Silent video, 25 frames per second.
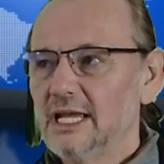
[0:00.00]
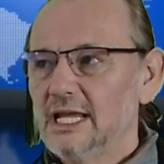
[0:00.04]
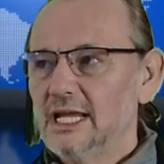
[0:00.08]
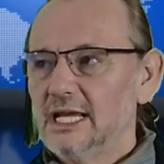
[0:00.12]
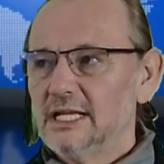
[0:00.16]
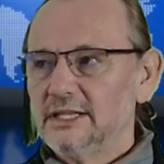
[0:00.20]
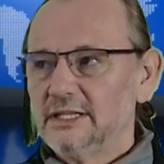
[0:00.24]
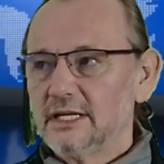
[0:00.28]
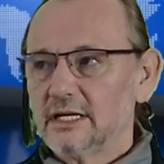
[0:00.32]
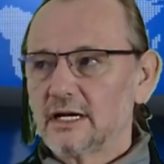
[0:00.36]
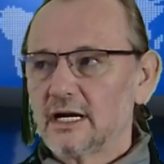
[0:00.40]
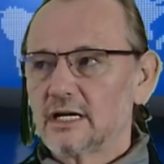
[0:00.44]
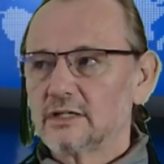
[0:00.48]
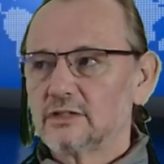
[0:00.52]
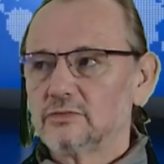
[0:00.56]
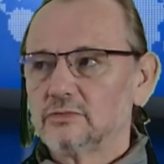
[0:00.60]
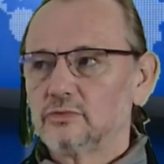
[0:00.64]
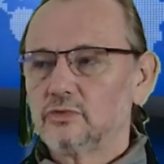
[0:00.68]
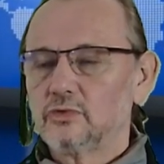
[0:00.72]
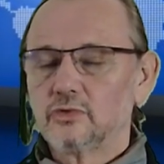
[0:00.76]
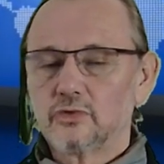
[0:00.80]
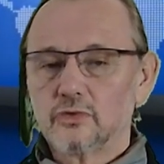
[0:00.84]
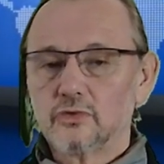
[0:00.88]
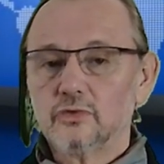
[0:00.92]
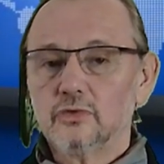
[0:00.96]
There are
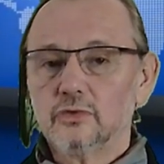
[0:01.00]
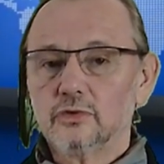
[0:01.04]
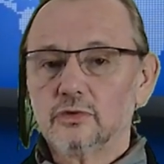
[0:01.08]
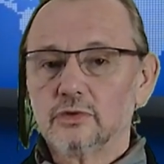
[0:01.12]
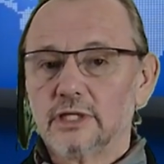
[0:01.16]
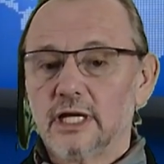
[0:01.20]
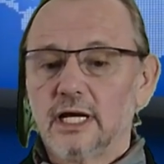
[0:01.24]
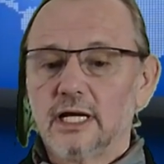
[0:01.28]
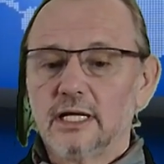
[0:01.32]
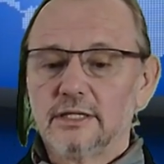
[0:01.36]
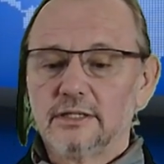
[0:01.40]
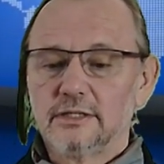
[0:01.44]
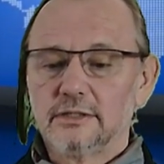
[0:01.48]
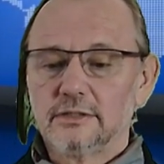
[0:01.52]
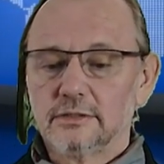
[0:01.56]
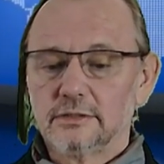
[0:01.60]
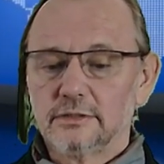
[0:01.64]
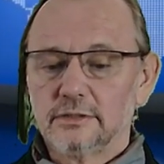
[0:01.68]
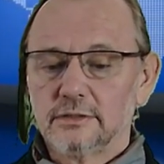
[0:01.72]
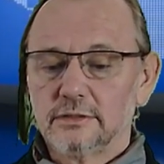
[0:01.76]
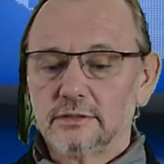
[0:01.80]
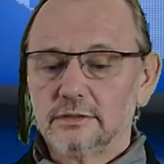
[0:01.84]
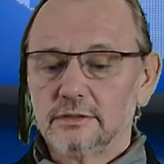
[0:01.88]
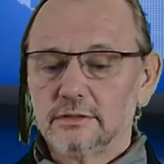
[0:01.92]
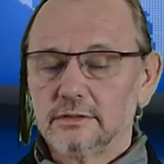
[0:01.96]
two rules that
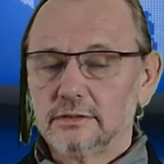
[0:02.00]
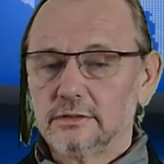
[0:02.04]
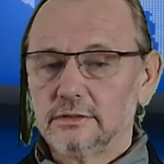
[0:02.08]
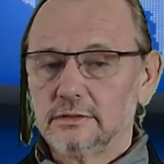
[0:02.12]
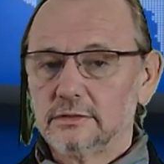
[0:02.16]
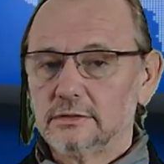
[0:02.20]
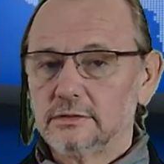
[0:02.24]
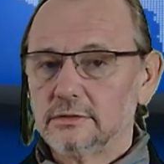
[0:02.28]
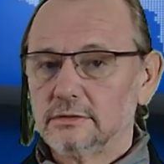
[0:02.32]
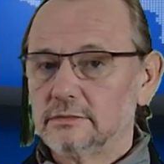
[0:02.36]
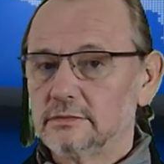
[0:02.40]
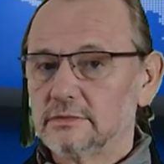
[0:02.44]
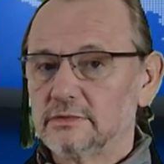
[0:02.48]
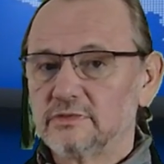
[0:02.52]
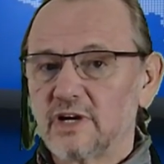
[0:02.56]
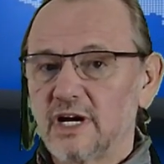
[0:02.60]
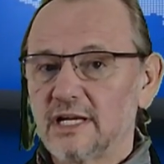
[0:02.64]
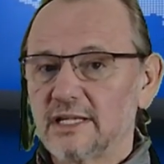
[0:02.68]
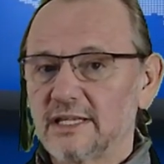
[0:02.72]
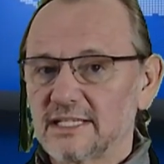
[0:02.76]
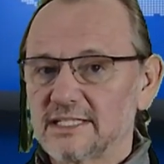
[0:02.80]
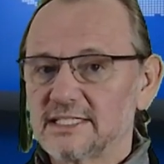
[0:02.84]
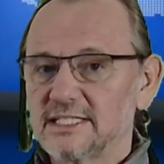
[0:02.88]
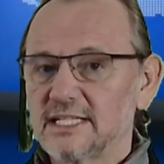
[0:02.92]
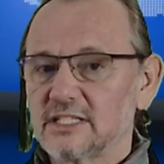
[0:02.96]
grant
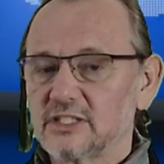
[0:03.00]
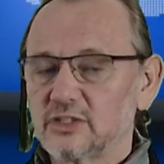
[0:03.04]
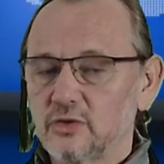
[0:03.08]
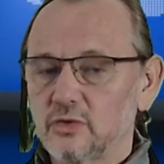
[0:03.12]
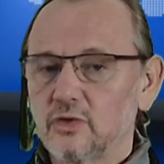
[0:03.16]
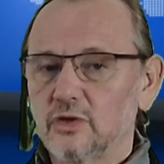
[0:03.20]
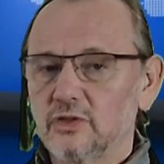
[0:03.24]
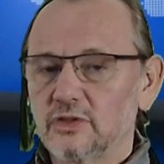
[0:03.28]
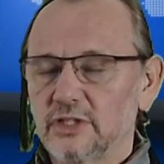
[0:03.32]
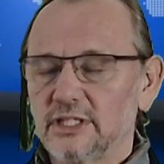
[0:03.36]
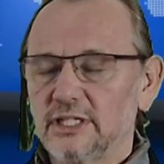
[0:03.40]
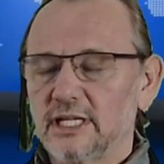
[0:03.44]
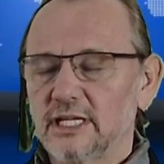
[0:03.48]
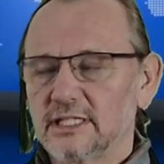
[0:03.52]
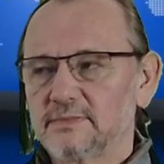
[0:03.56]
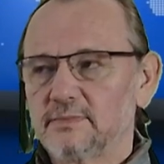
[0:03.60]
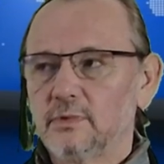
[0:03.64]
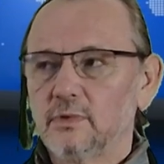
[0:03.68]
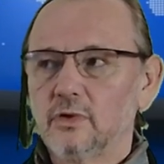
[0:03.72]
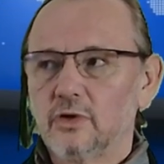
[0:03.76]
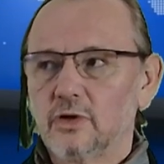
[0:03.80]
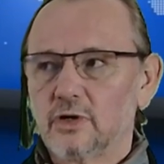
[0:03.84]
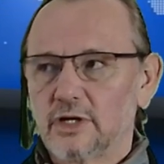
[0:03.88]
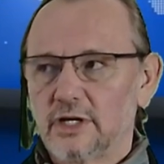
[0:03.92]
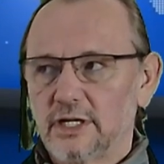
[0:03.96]
access to Content
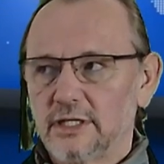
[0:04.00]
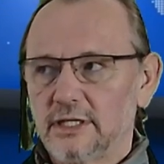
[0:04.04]
Explorer.